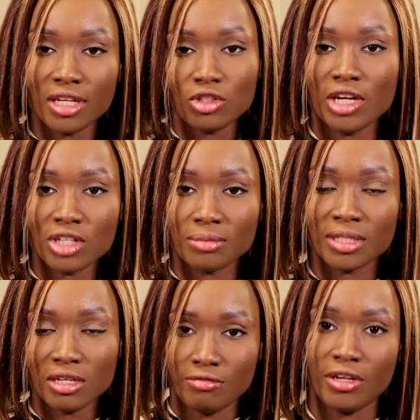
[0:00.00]
a sexually
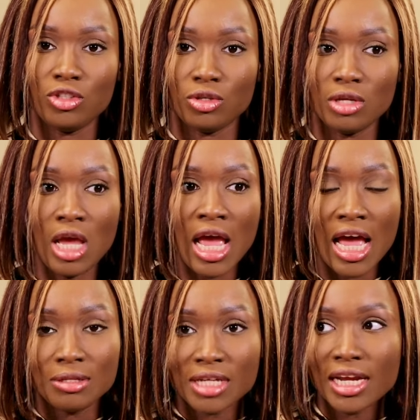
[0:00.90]
transmitted infection.
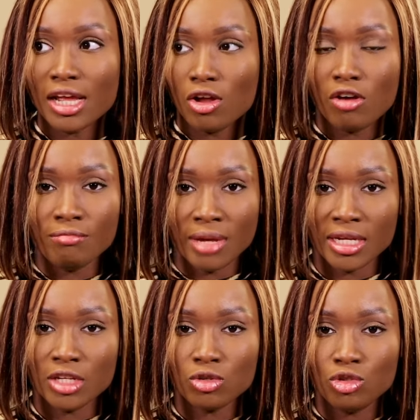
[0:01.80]
Actually, a lot of men,
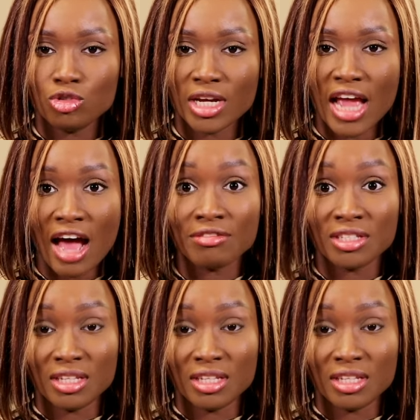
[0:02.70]
they don't usually have